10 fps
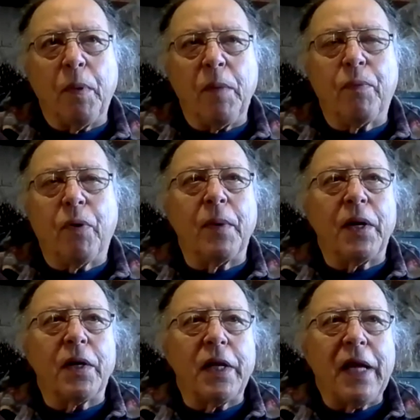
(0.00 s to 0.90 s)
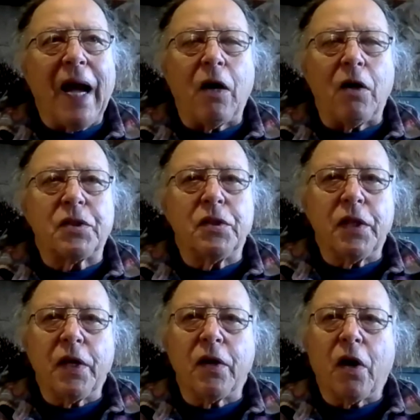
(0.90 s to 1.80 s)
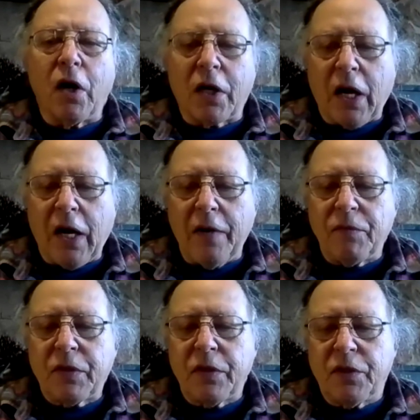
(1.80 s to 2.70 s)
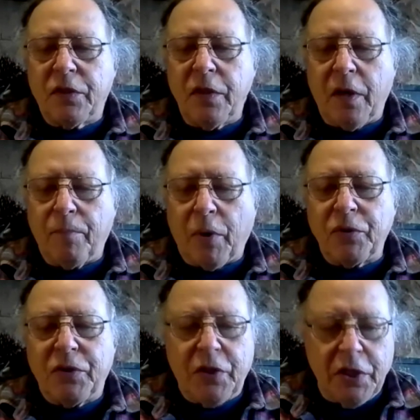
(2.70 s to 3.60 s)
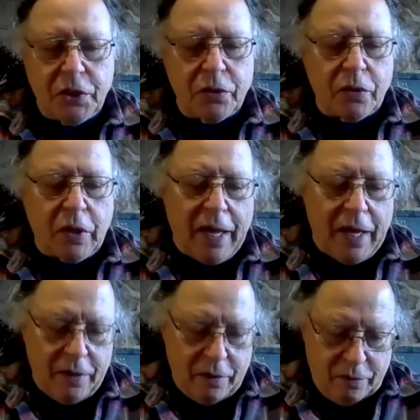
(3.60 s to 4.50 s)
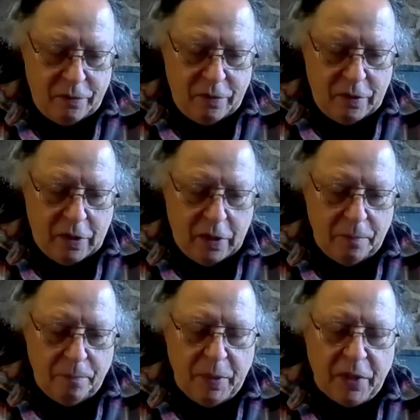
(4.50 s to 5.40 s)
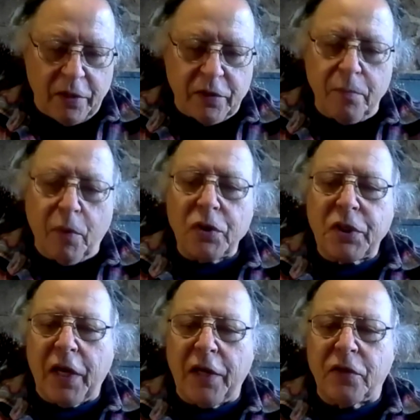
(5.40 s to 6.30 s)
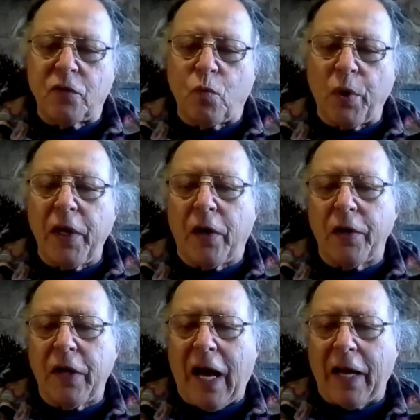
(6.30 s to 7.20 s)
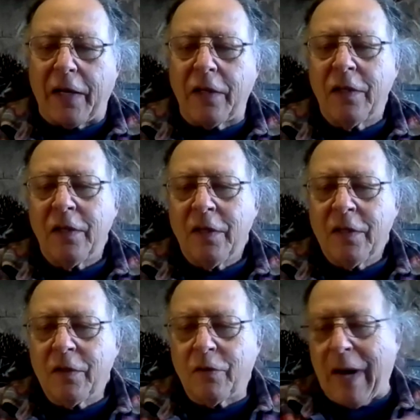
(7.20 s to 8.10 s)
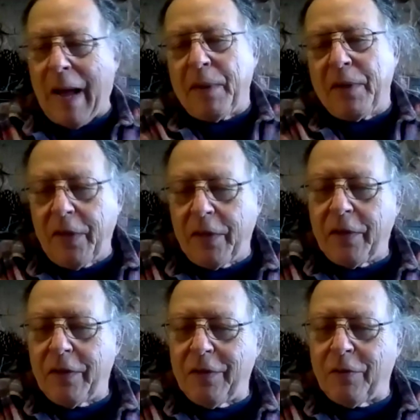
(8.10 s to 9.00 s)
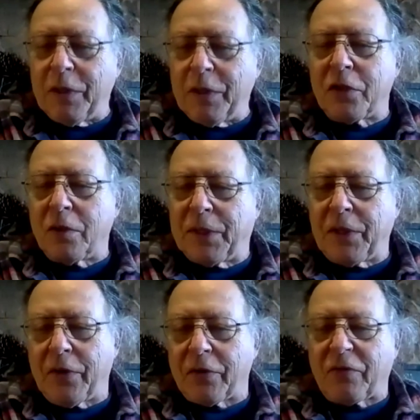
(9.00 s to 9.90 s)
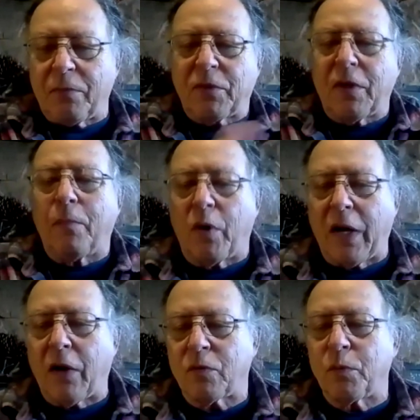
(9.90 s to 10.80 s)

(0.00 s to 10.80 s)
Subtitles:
And it will be permanently housed in their archives, both digital and because in most cases we are not grabbing the original materials from somewhere else.